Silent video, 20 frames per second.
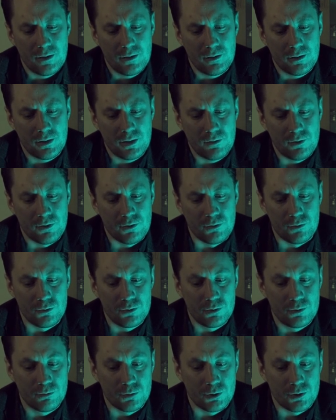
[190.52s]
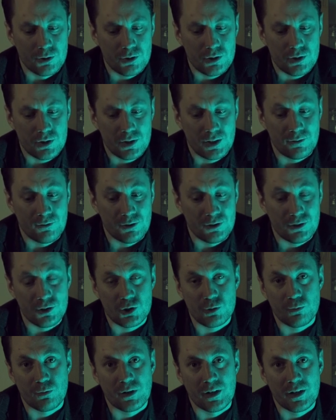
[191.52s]
And given the rumors, it
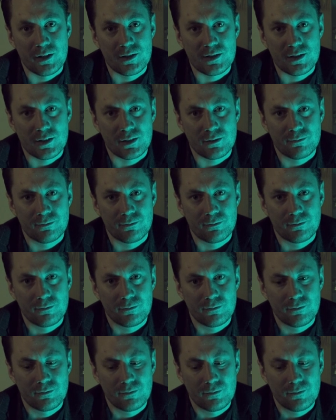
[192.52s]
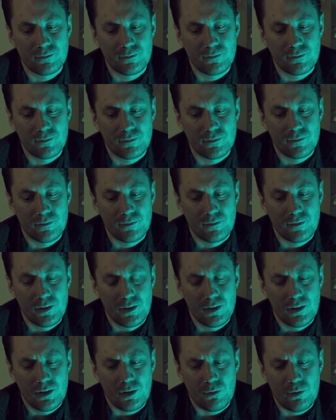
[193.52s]
wasn't surprising.
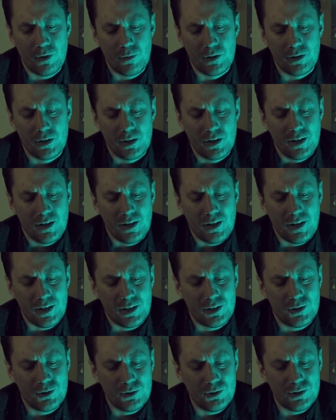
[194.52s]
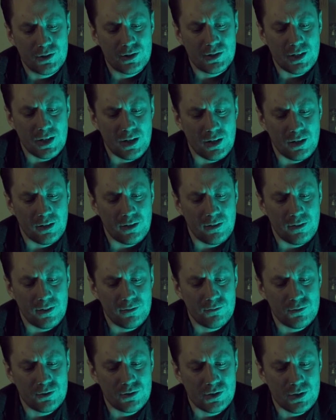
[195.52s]
However, I could tell
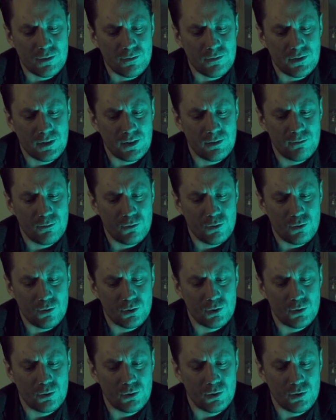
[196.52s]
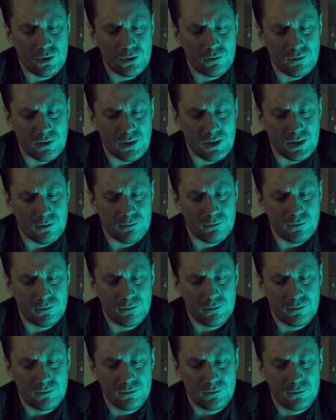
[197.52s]
there was something more going on with
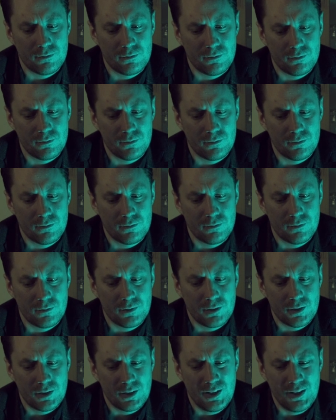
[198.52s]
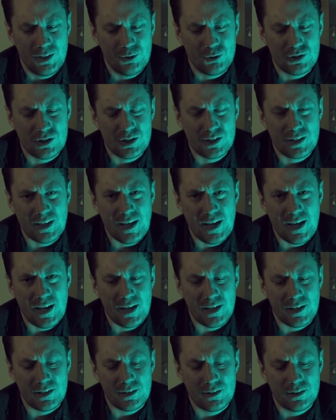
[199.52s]
him. He looked
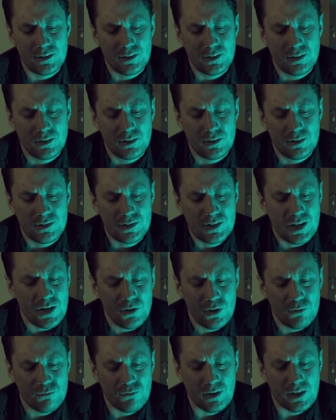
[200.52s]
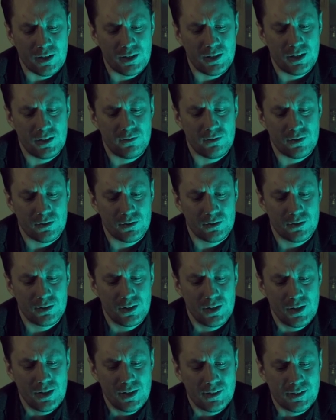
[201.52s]
scared, terrified even,
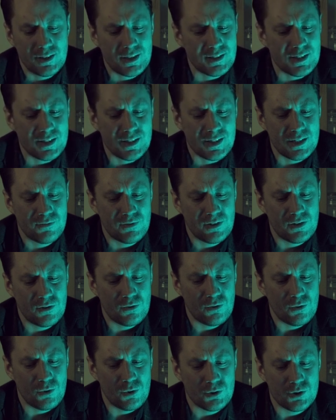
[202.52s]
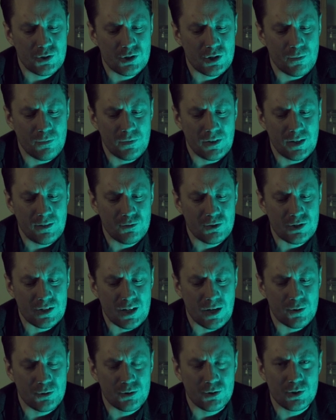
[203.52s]
just as if he thought something was
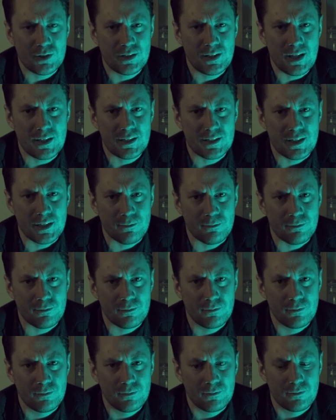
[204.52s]
out to get him.